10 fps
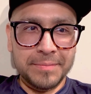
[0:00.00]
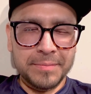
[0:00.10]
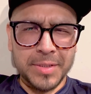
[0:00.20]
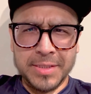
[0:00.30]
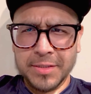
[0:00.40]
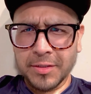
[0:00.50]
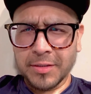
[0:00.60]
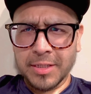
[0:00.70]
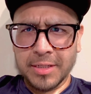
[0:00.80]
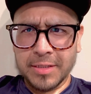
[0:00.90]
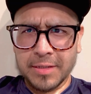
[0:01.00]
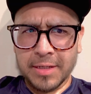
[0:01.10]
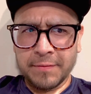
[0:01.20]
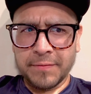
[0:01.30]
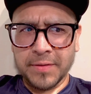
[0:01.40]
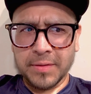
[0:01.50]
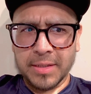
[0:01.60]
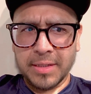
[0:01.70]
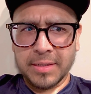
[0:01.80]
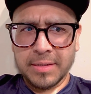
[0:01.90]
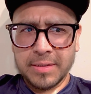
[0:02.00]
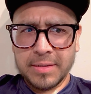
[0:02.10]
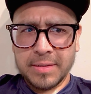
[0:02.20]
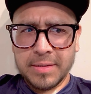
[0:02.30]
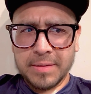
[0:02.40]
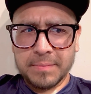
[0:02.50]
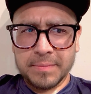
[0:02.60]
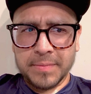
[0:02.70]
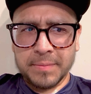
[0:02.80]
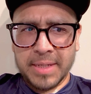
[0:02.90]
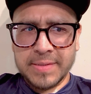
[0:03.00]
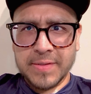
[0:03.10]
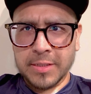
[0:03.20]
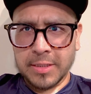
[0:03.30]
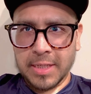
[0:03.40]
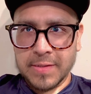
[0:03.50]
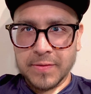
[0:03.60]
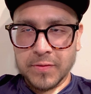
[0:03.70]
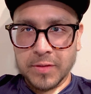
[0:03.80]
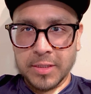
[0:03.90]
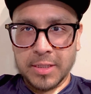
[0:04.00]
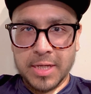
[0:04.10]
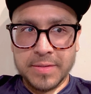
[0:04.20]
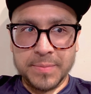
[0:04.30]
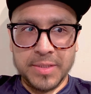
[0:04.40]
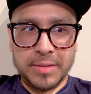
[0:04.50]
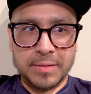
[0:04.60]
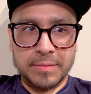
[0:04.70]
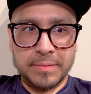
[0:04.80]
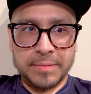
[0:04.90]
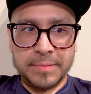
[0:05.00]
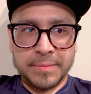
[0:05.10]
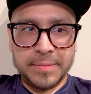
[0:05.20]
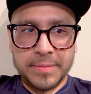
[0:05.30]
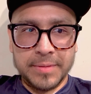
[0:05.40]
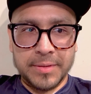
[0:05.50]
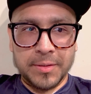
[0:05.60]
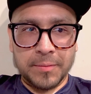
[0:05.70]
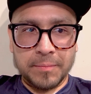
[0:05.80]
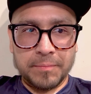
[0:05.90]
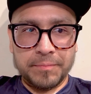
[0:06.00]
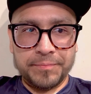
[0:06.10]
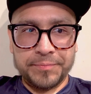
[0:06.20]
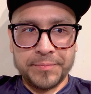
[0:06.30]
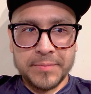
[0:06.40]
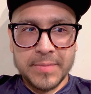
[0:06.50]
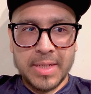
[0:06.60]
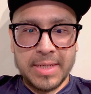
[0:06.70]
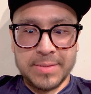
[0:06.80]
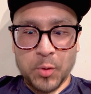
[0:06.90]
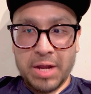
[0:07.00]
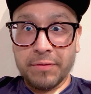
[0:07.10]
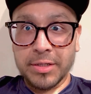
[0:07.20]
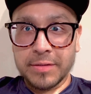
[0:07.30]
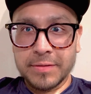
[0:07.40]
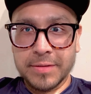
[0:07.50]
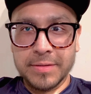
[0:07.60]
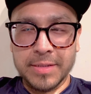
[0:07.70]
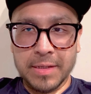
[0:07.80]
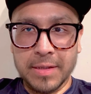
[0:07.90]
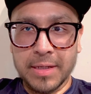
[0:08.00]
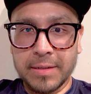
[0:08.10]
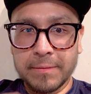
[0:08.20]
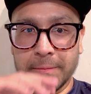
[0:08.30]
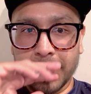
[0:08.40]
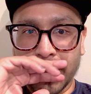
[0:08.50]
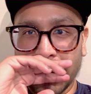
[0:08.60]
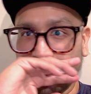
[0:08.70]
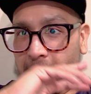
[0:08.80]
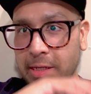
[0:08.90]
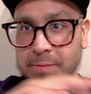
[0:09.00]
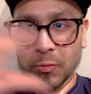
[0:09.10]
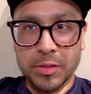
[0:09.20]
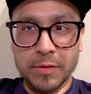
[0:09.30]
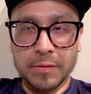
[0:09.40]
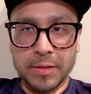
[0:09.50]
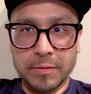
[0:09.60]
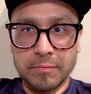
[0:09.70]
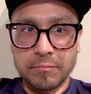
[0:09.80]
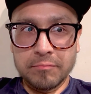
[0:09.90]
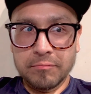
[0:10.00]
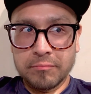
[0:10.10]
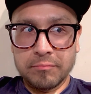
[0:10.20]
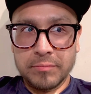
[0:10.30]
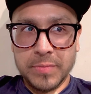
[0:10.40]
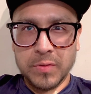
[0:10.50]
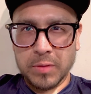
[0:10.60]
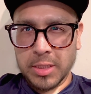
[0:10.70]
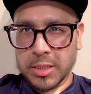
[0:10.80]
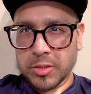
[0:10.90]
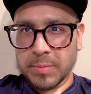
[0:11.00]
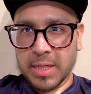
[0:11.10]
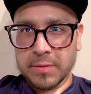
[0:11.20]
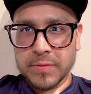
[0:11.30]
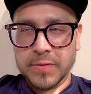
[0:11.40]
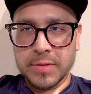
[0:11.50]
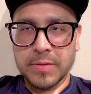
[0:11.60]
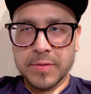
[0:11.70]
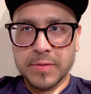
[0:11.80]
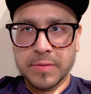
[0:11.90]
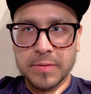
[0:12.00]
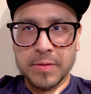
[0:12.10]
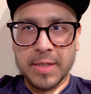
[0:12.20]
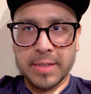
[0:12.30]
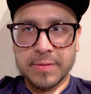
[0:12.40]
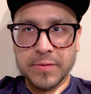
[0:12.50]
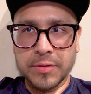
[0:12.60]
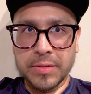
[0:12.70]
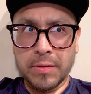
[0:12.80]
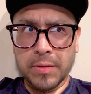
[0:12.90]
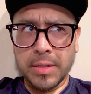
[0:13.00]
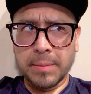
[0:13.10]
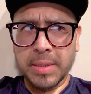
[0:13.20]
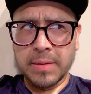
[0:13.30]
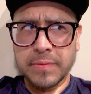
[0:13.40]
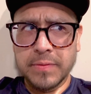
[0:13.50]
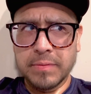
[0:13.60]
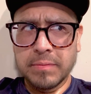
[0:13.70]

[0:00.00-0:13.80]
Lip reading: Particularly, I feel like my skin elasticity has been, it's more evident now that, I've lost more than like 20-ish pounds since that surgery, 30 pounds.